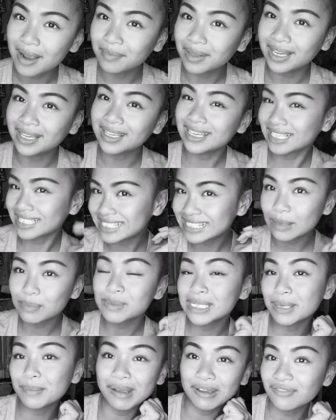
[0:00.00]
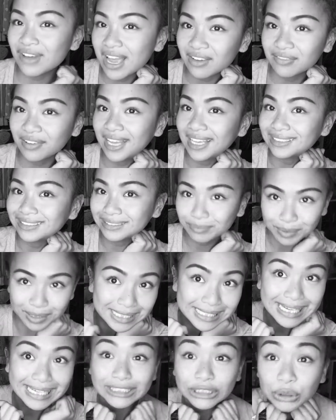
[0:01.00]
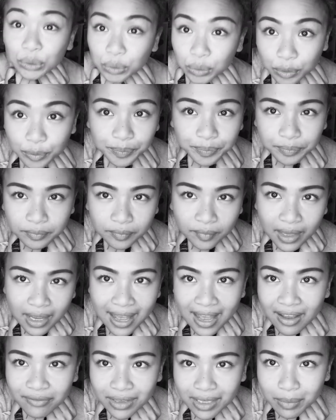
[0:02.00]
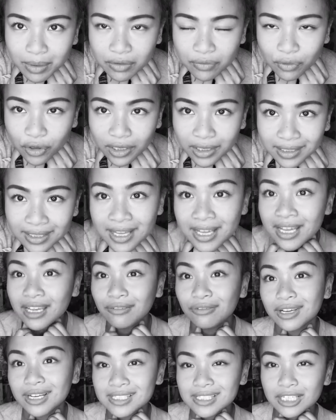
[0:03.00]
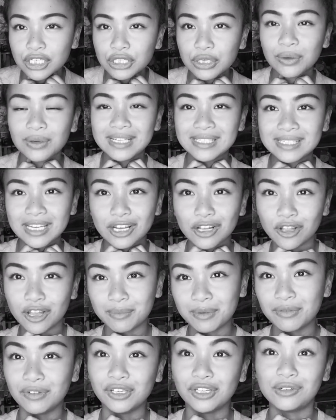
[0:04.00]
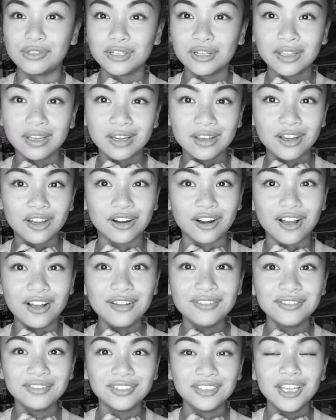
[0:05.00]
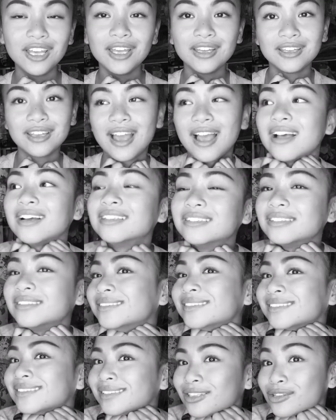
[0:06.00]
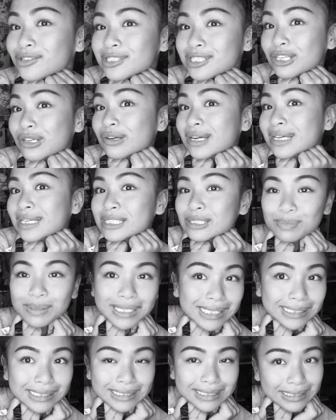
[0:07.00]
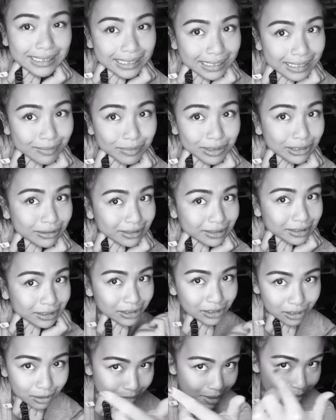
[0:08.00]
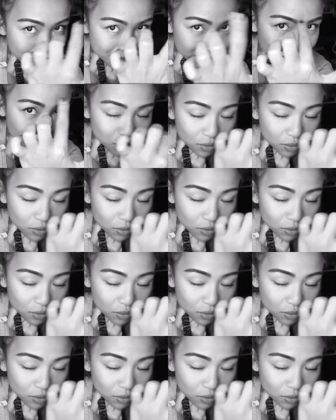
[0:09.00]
I'm like accepting my five head because I do have a big forehead. If you guys didn't notice, like a lot of my videos are like cut off. Yeah. Little secret, it's because I'm a little insecure about my